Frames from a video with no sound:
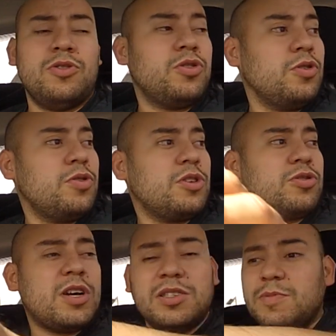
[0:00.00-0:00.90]
do the
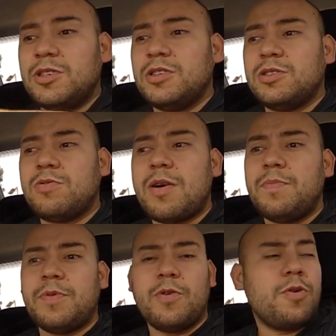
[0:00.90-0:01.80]
transmission swap,
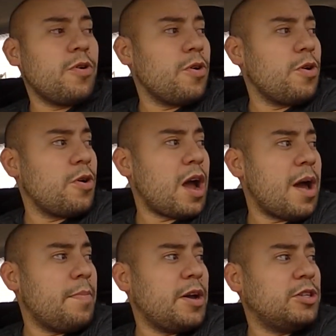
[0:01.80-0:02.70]
or
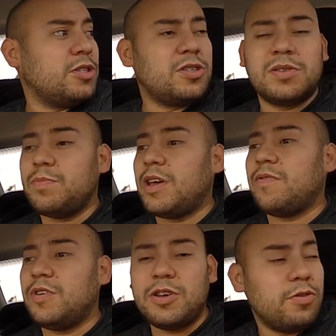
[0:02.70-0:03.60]
I might just make
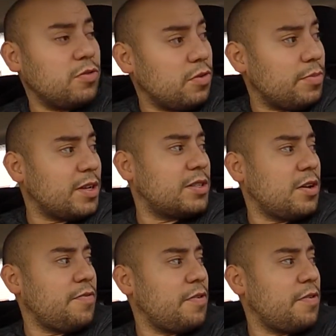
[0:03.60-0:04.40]
a video and do it myself.